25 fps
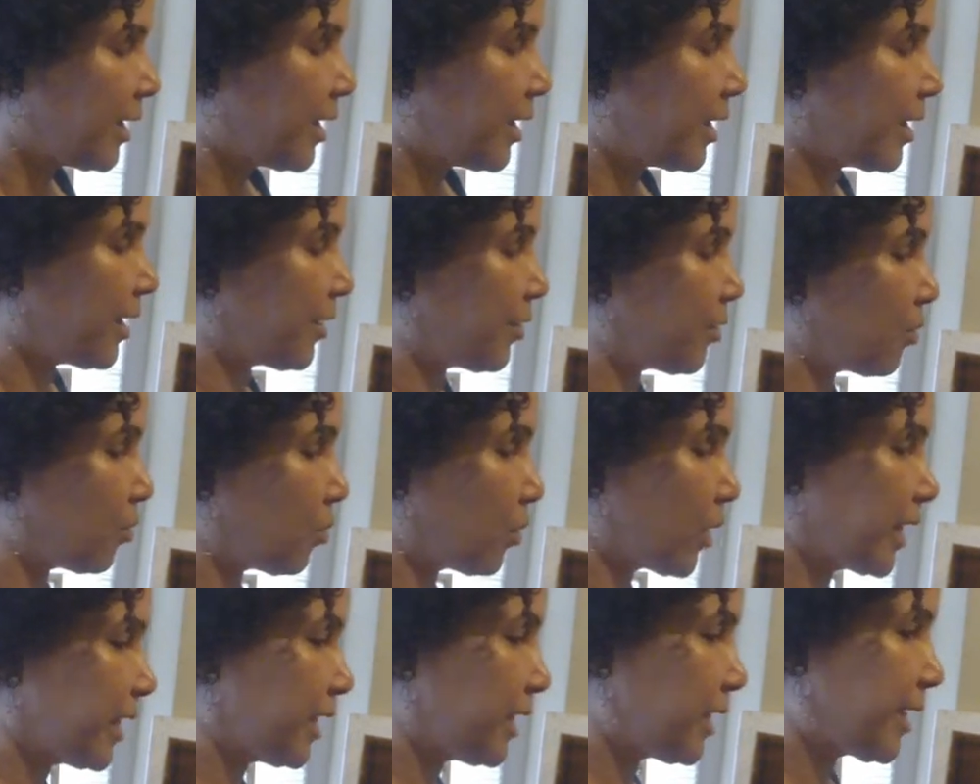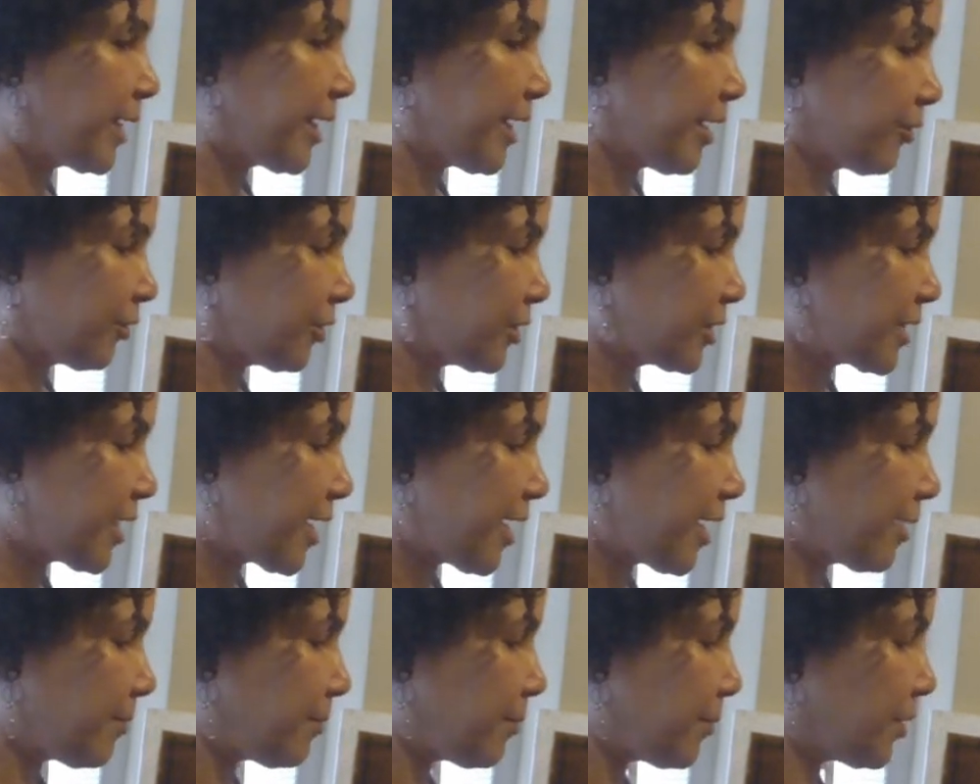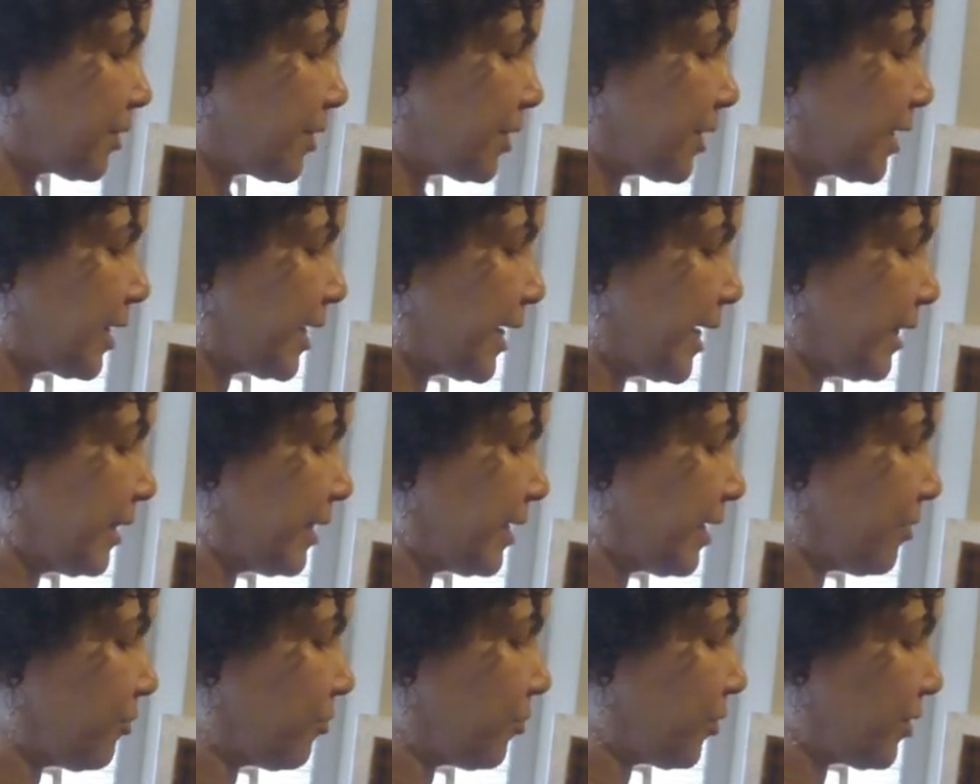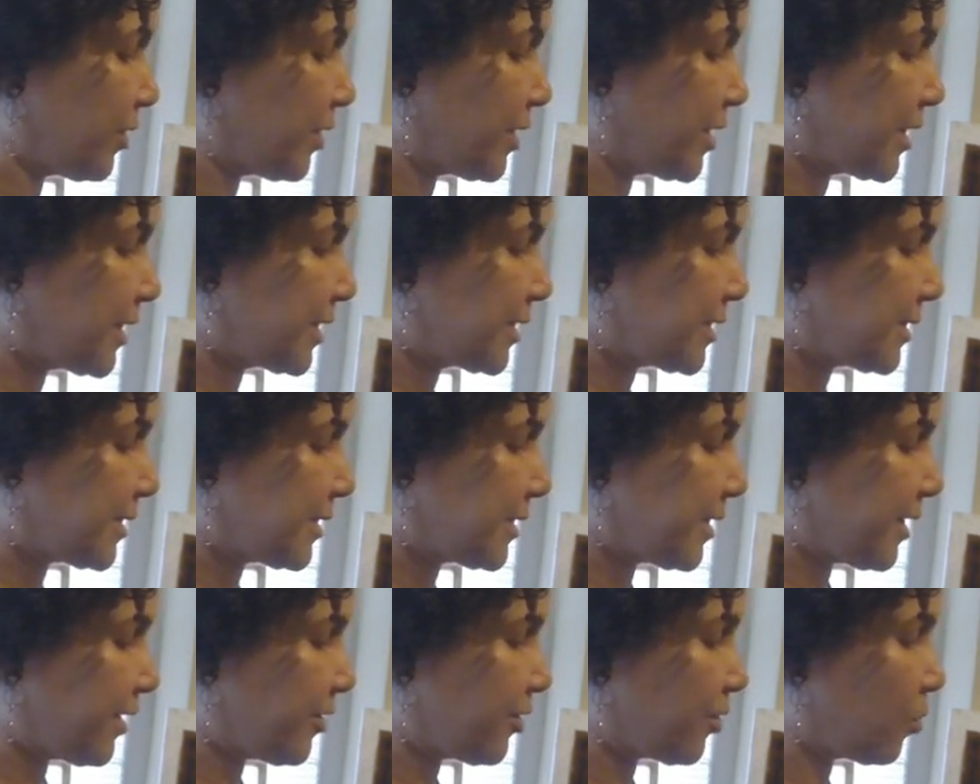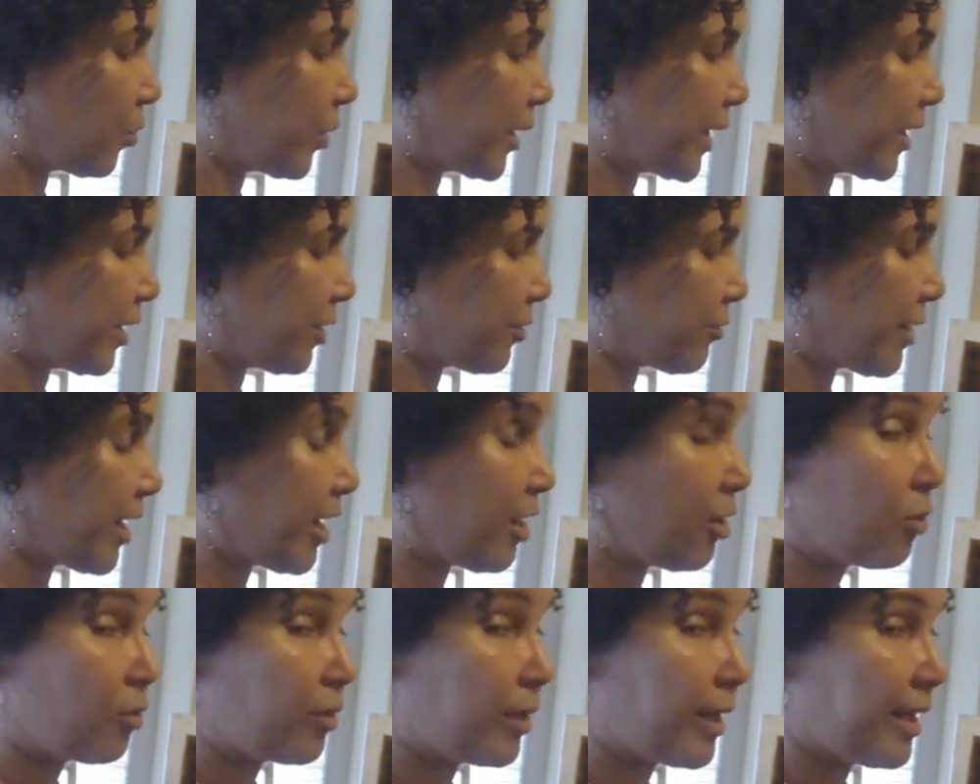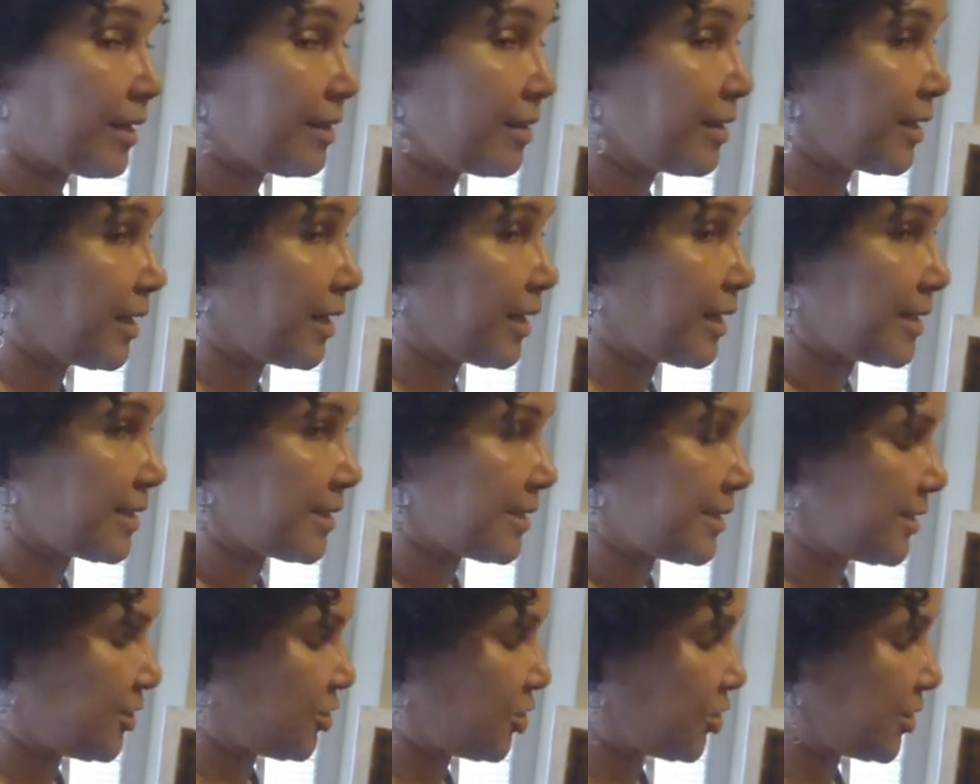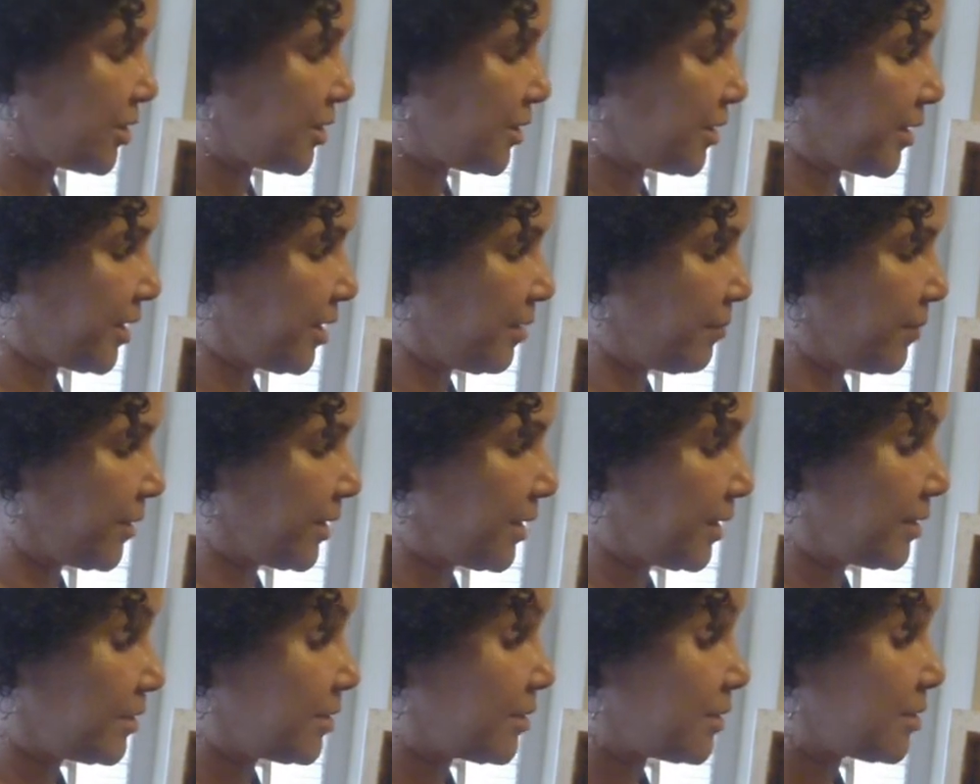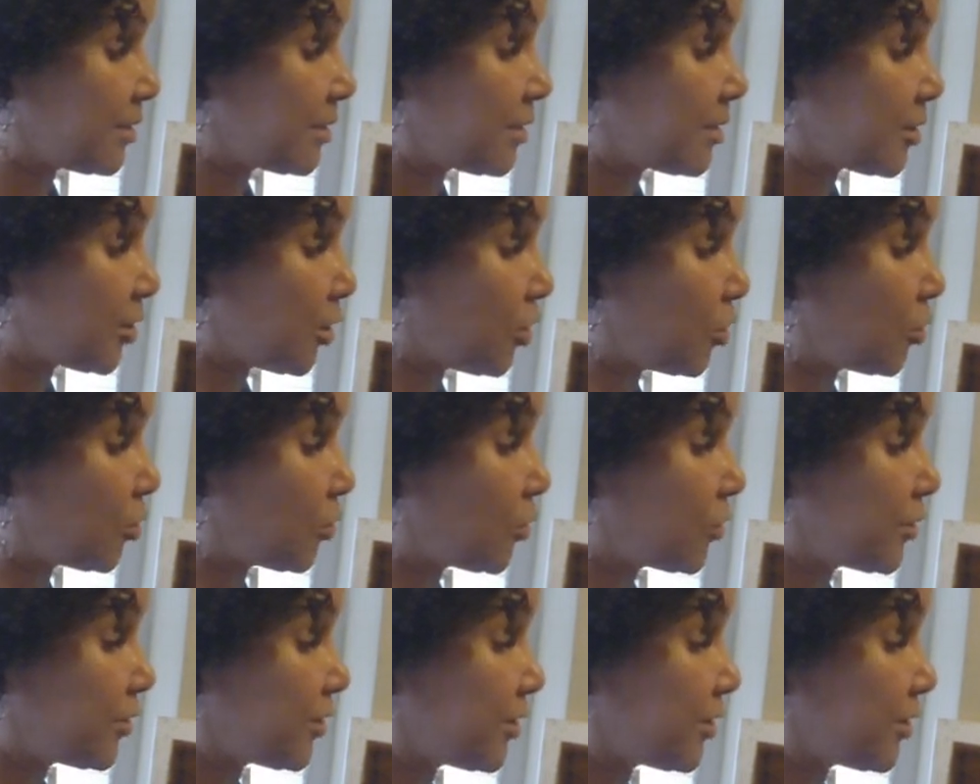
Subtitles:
and a white countertop, and then with this and the white grout, I think it's just going to be so